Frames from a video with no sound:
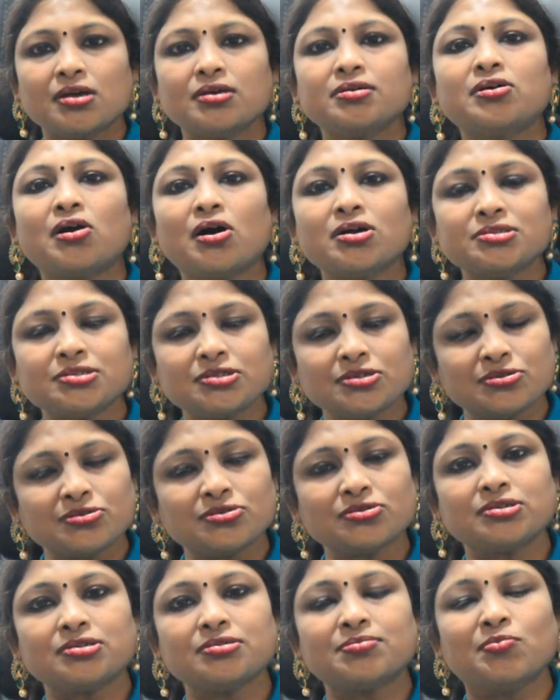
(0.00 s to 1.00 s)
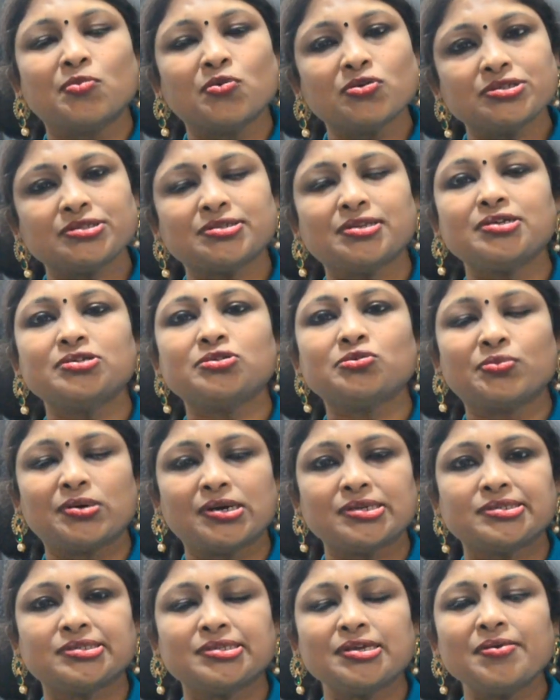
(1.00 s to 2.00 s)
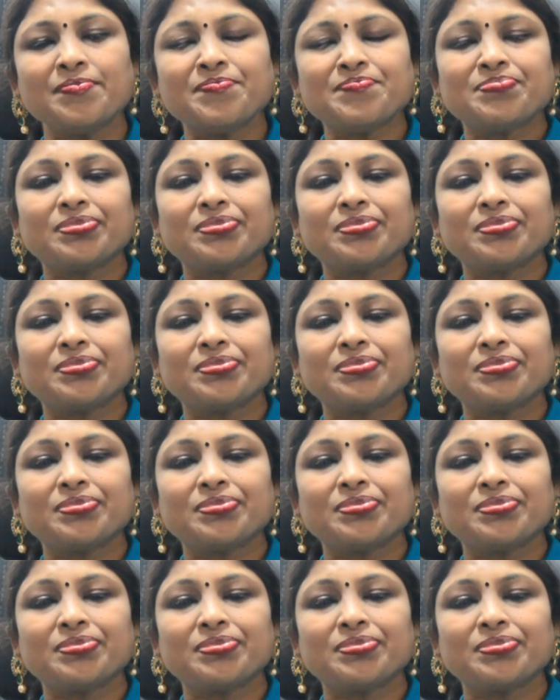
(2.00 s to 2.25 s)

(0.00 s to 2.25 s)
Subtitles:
constitute mostly towards the